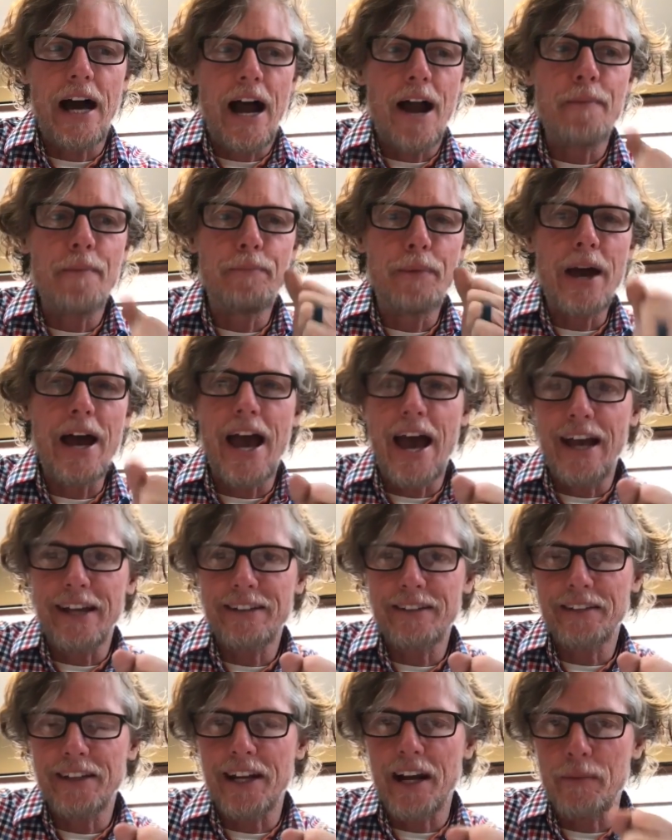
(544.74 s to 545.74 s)
I
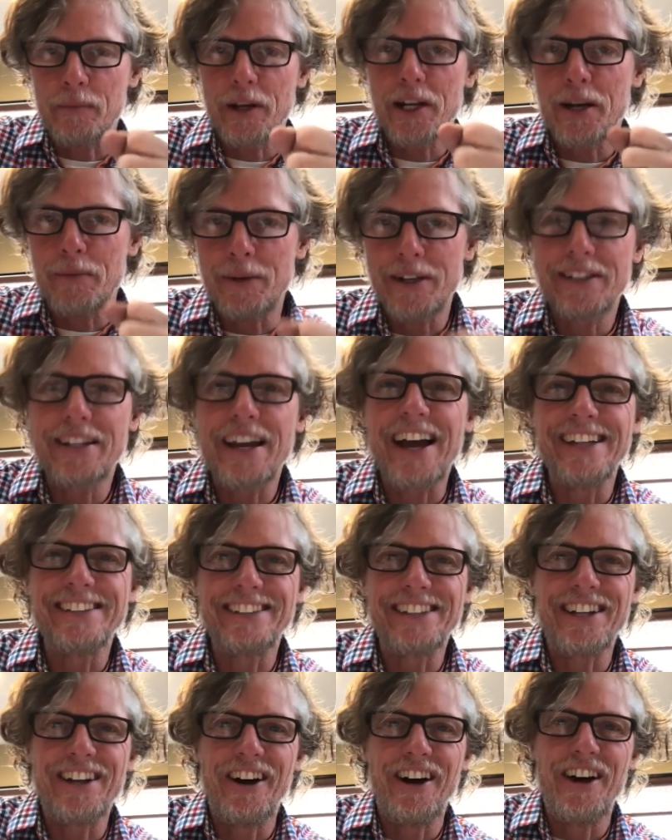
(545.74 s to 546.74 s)
bet that I'm going to be
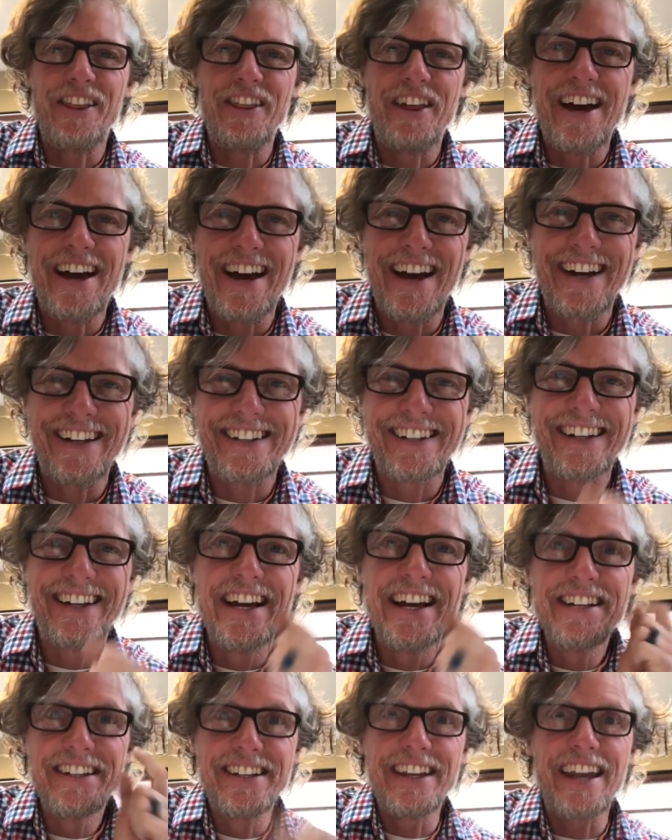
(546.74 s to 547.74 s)
tested on that
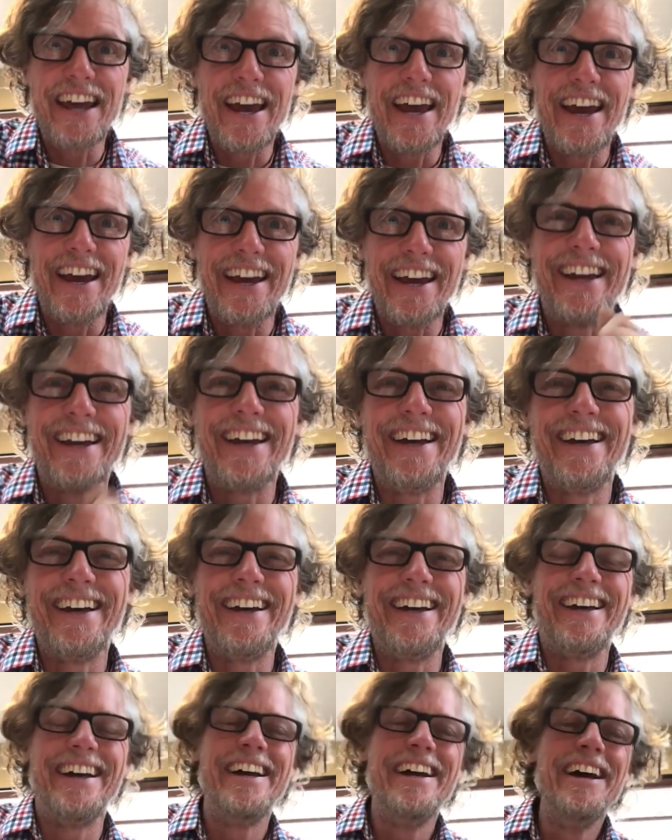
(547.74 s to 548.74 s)
today.
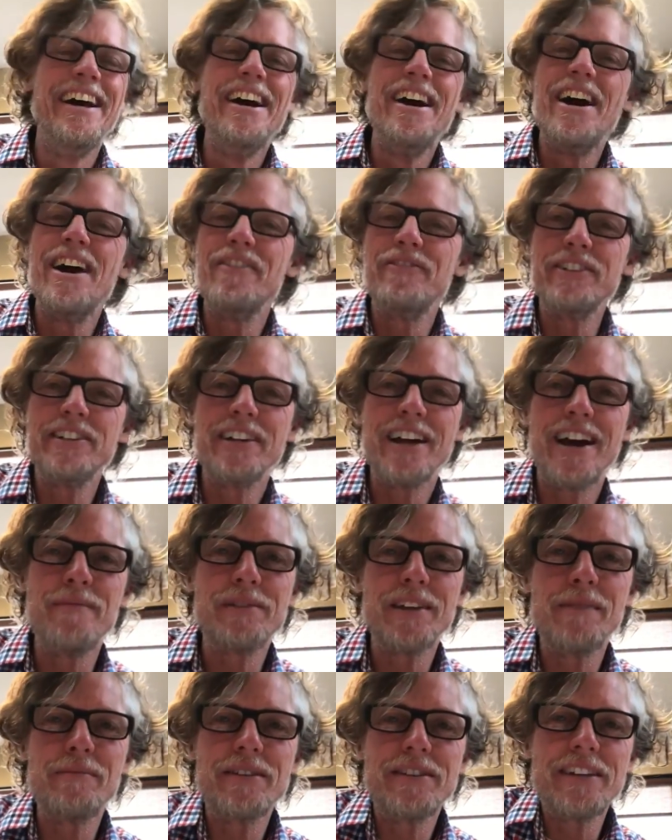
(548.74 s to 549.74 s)

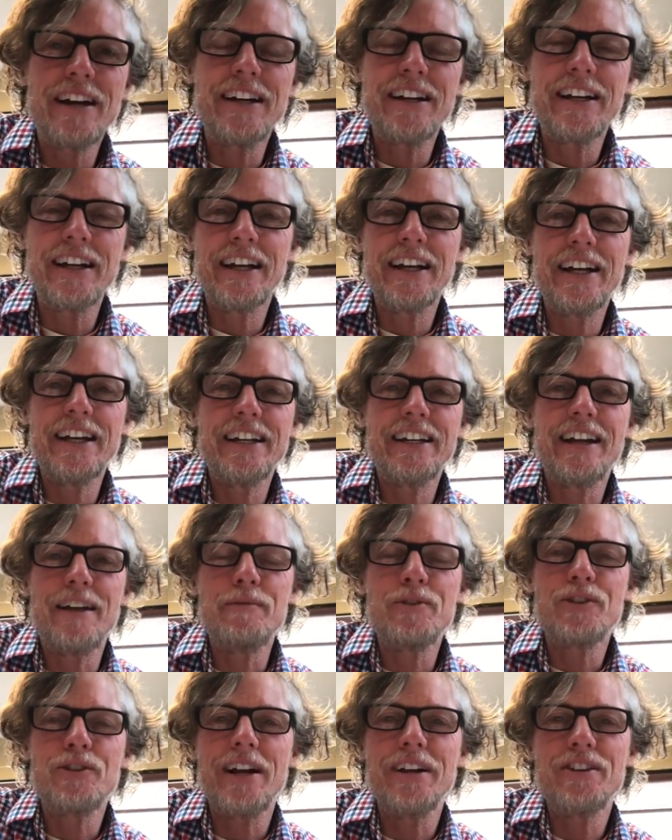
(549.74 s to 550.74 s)
Oftentimes I'm studying it and
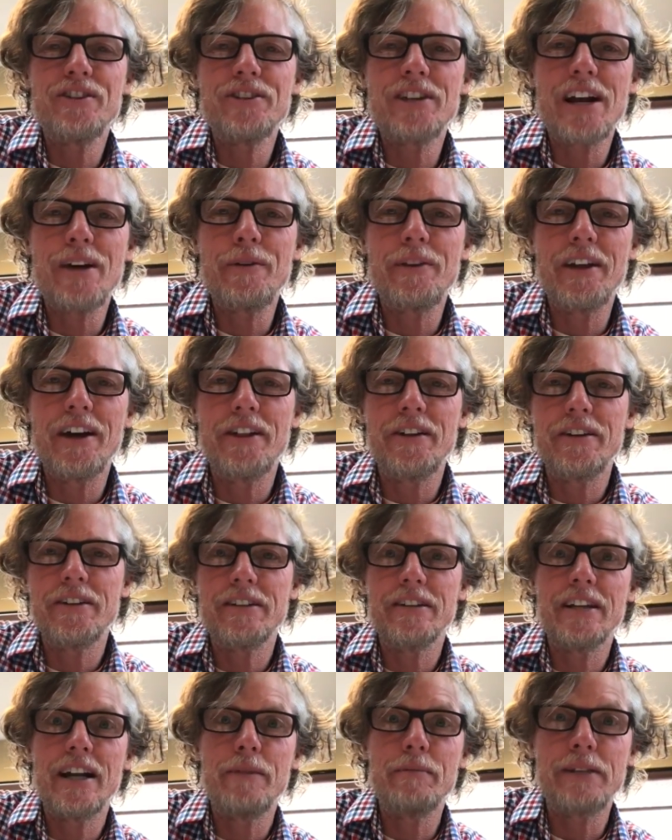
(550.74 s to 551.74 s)
I'm trying to share with
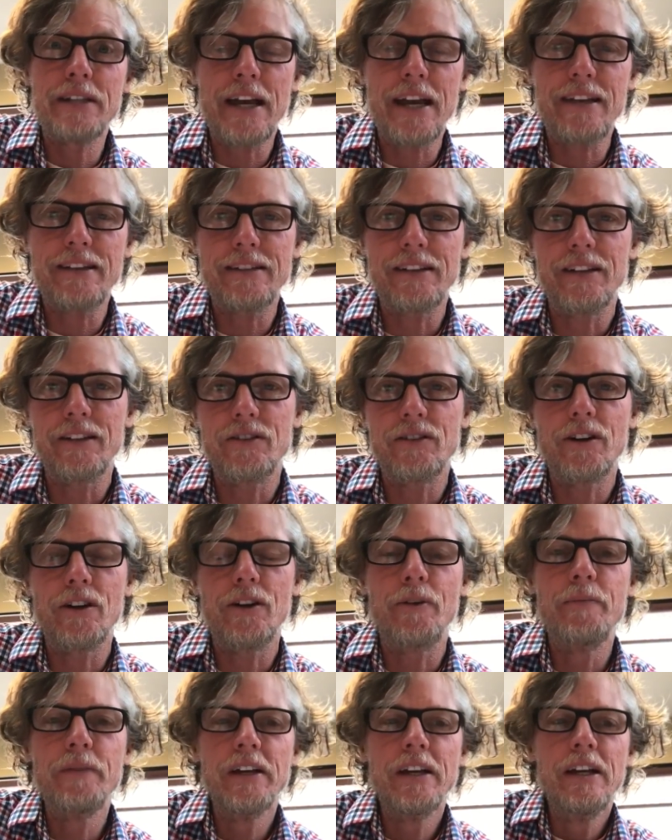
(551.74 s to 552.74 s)
others, and then I'm tested.
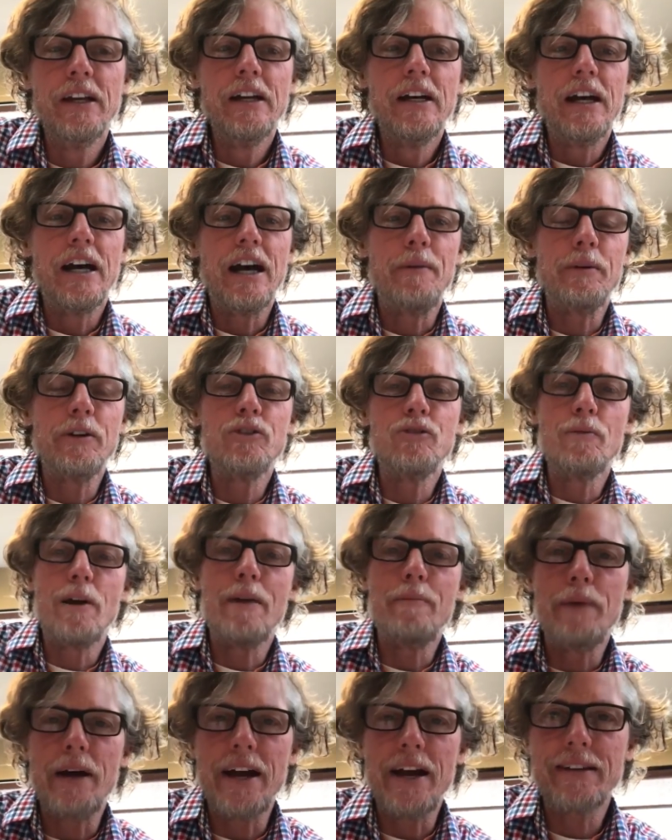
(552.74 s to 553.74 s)
So I'm going to do
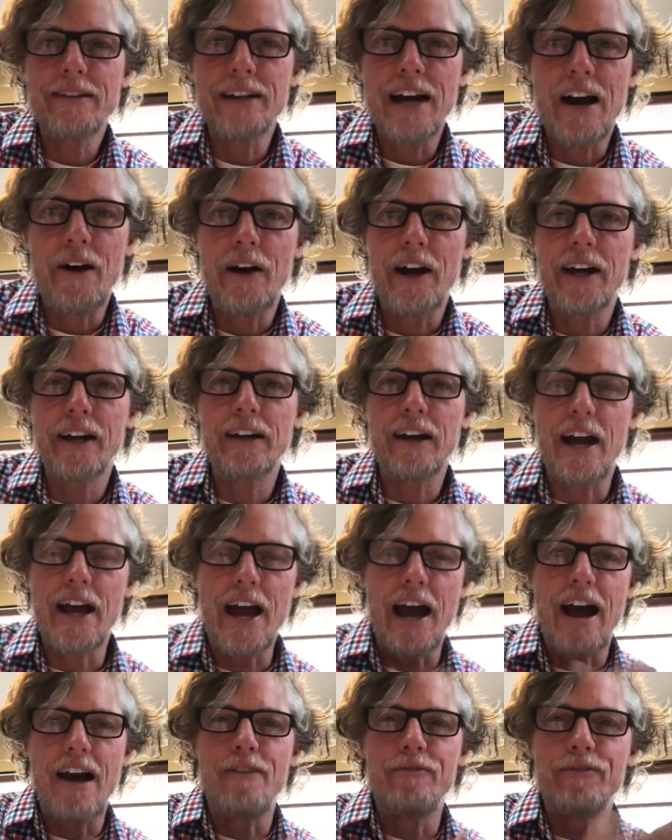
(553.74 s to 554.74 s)
my best. Now I, I
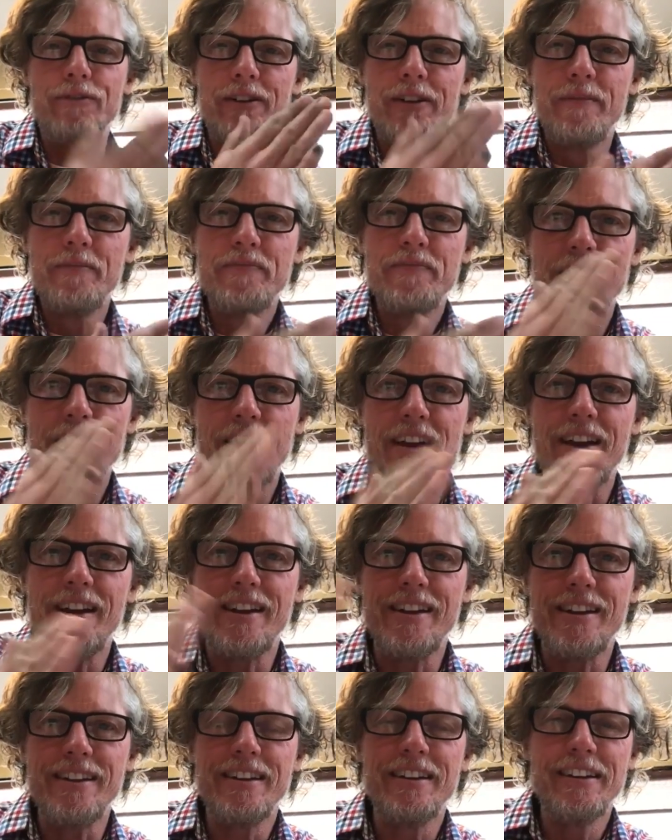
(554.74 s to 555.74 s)
have
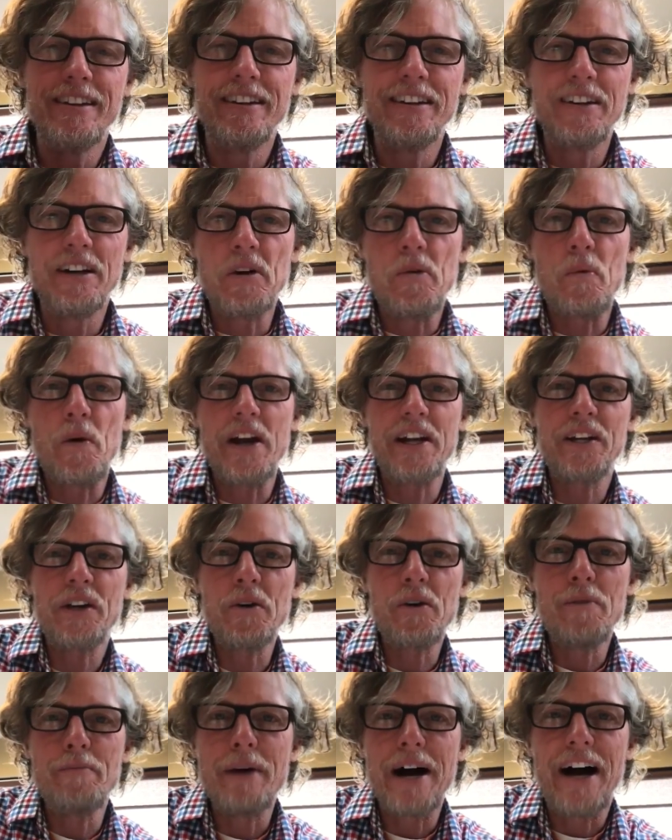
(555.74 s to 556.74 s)
a, a way to
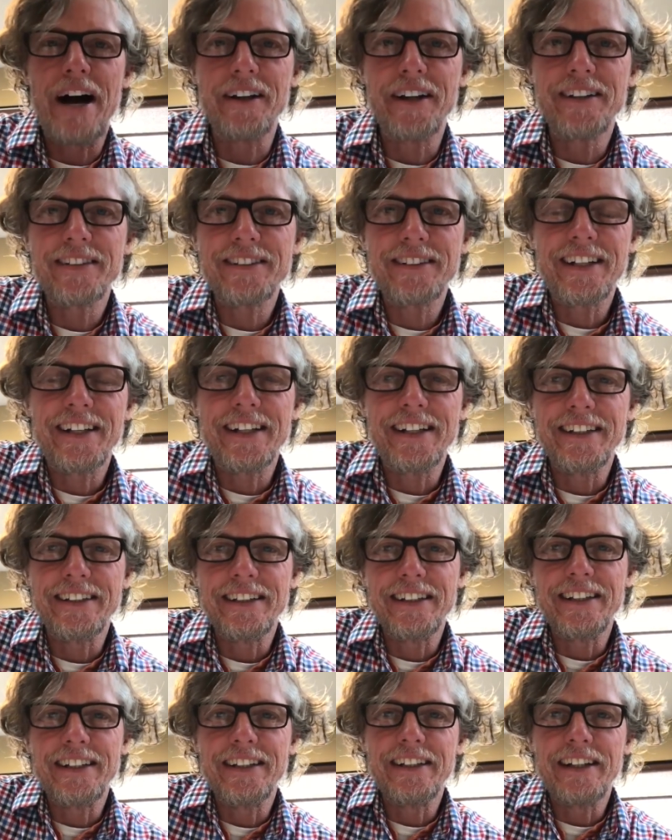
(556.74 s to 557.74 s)
go about it,
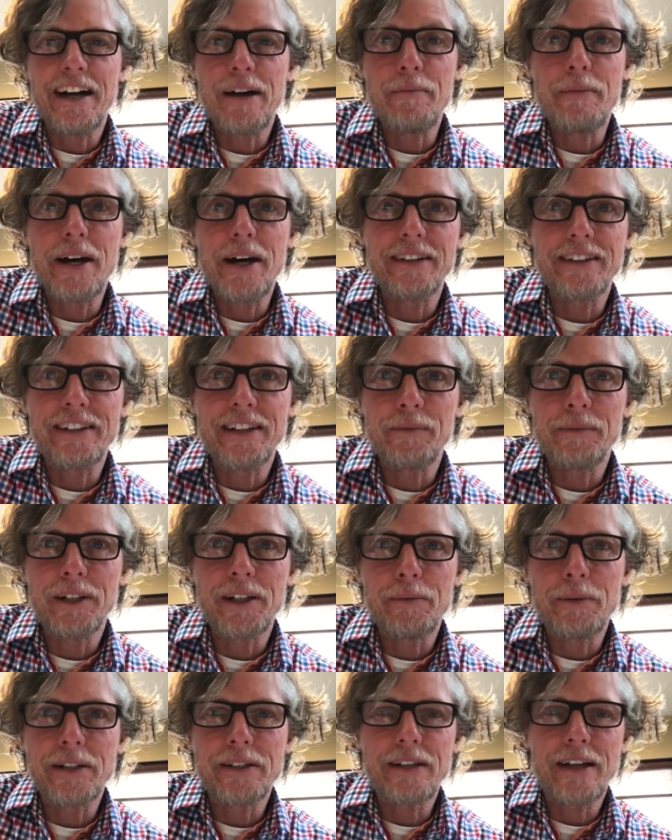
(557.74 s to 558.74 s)
and uh, I bet that I'm
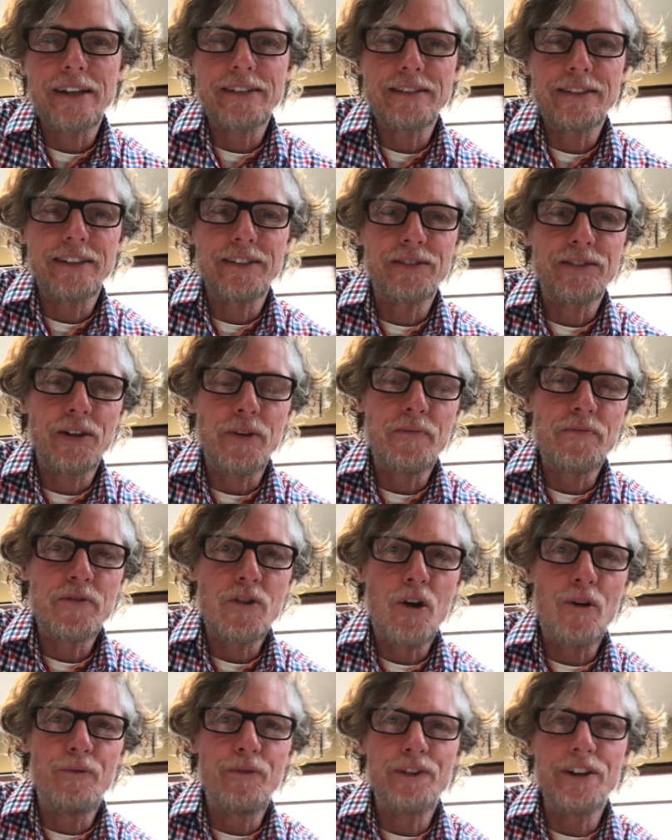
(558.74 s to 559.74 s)
going to be tested. So
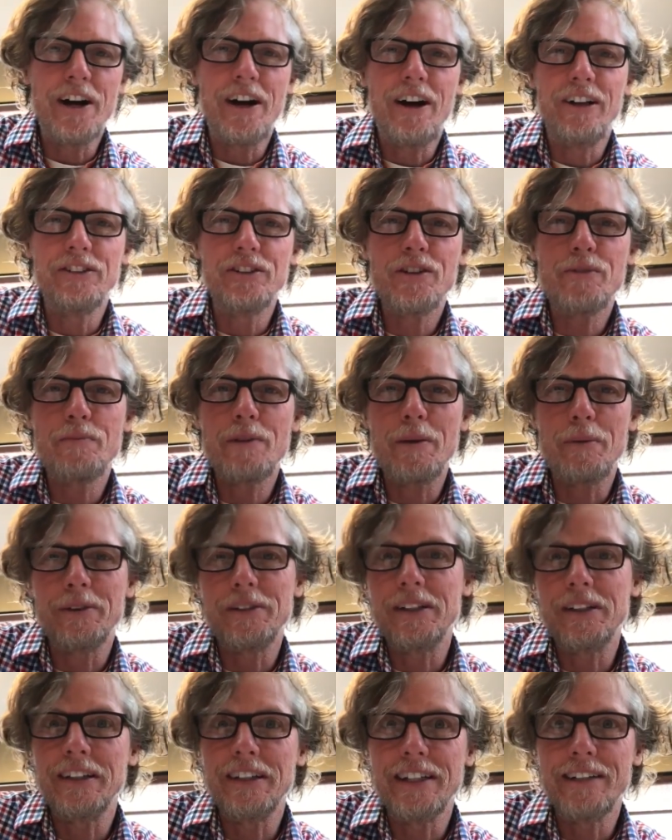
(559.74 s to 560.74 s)
hopefully I'll just be able
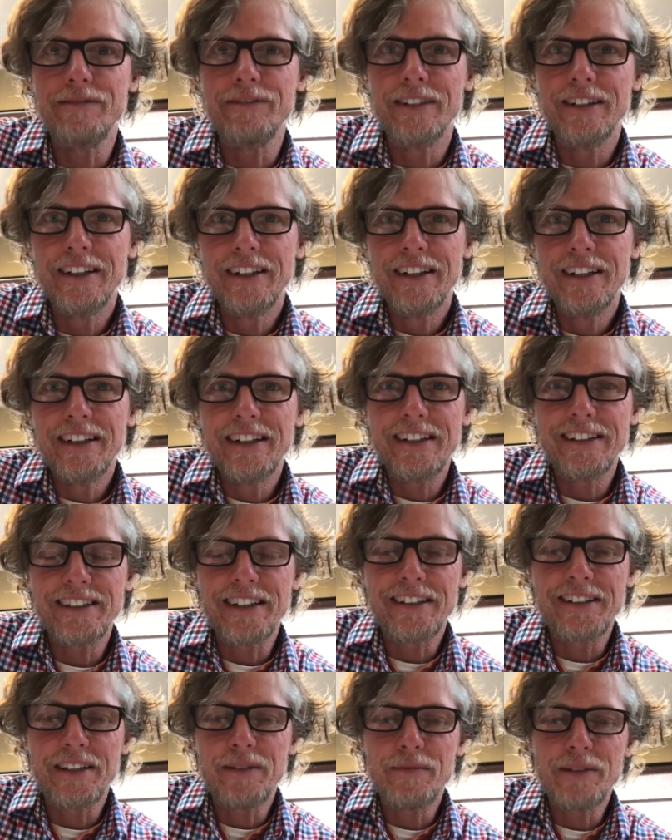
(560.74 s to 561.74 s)
to leave, because
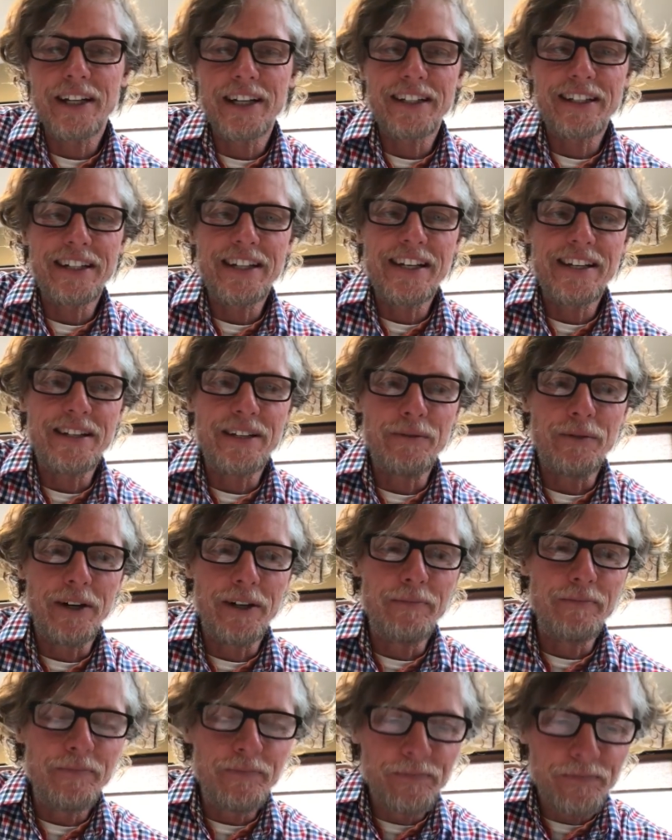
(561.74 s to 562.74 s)
that seems like the easy one.